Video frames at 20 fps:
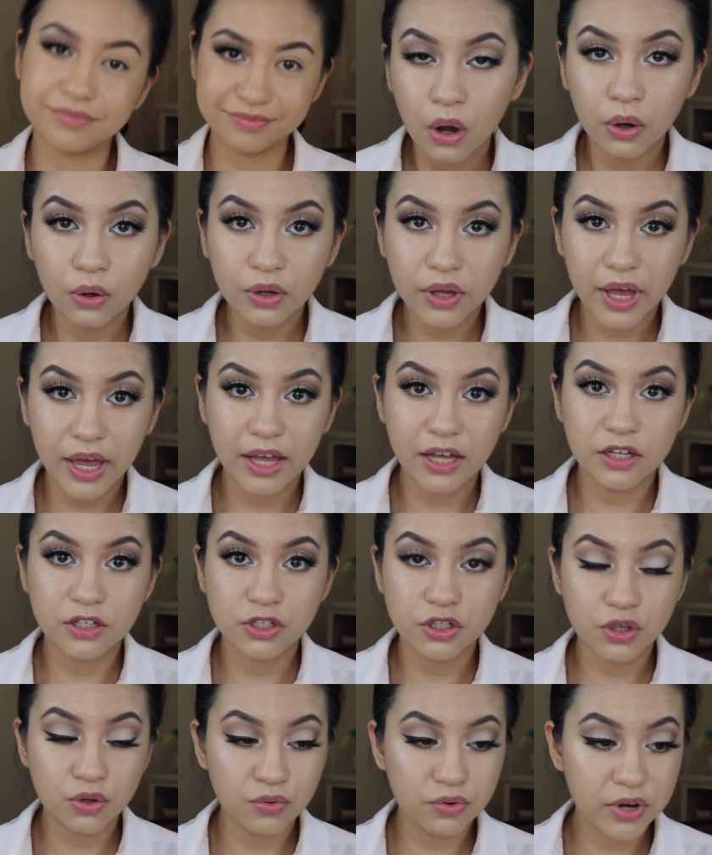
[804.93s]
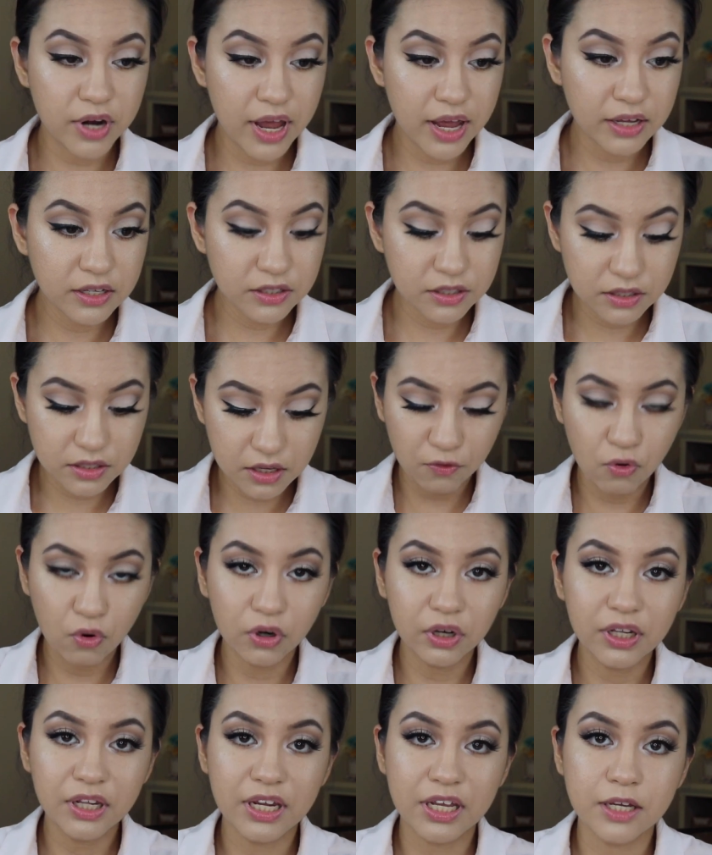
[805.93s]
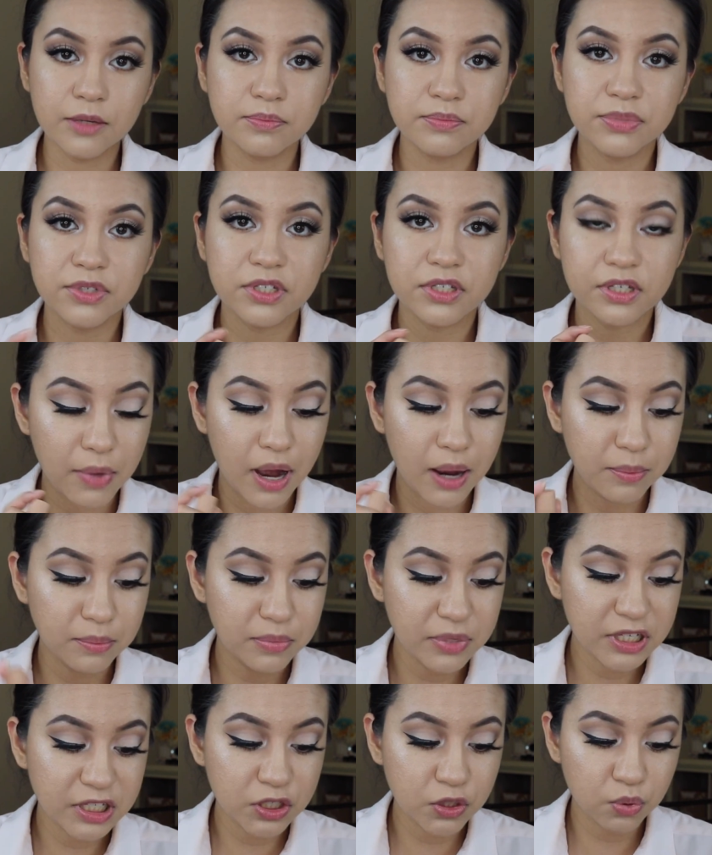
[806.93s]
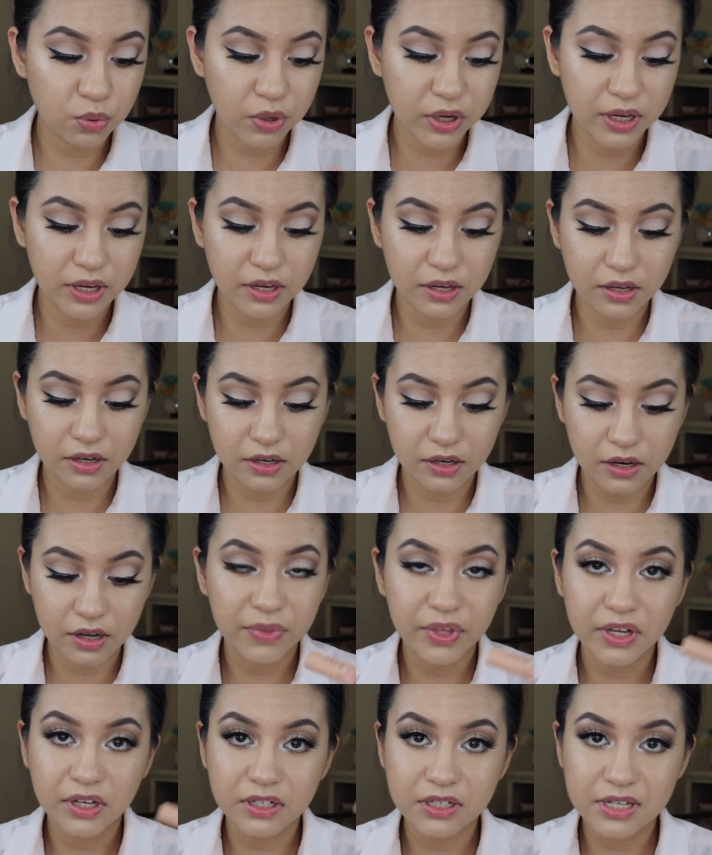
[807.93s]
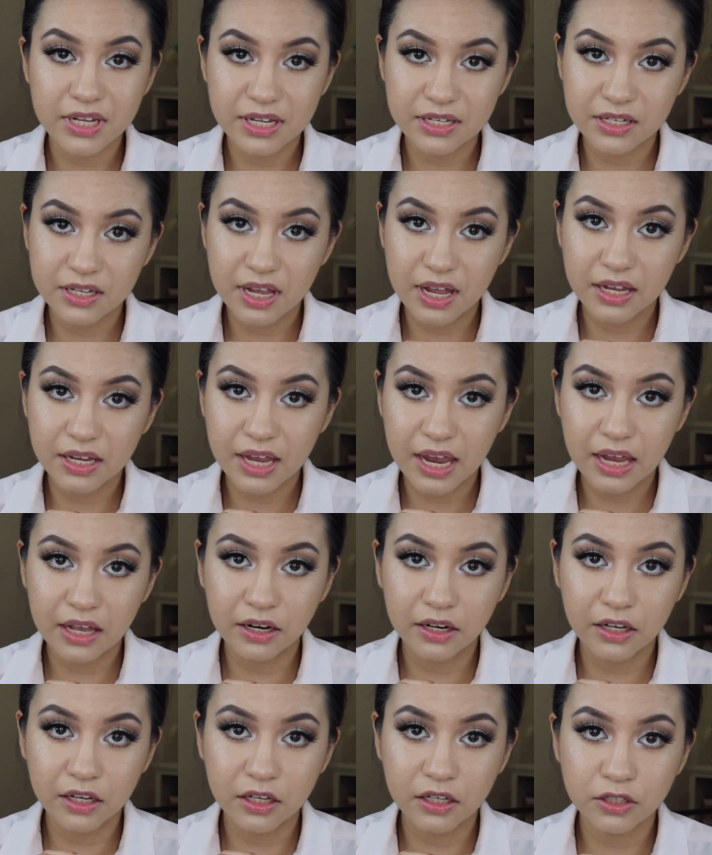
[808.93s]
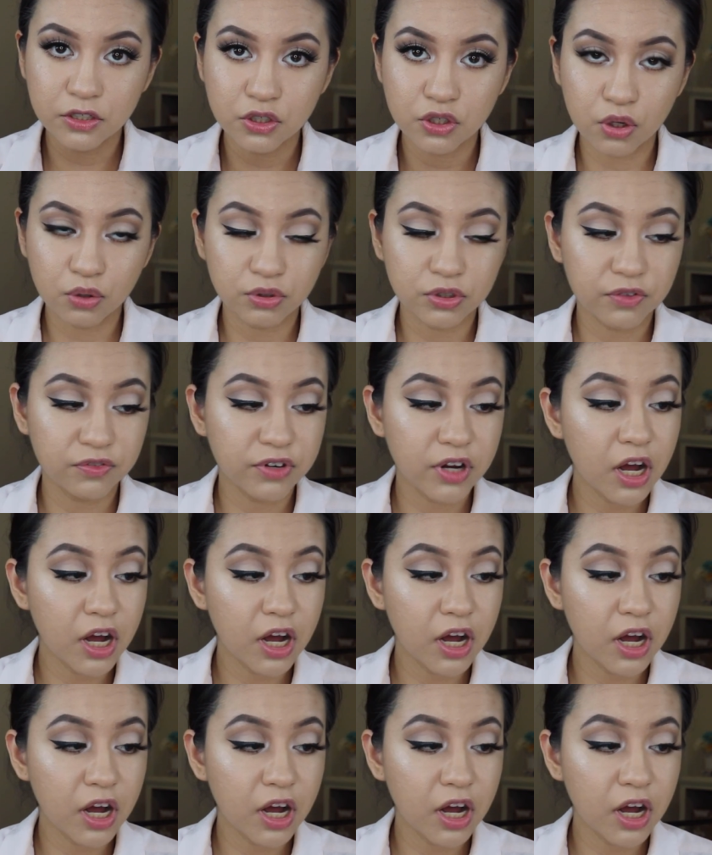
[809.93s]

Okay, so next for lips, I'm between the Desi and Katy Dose of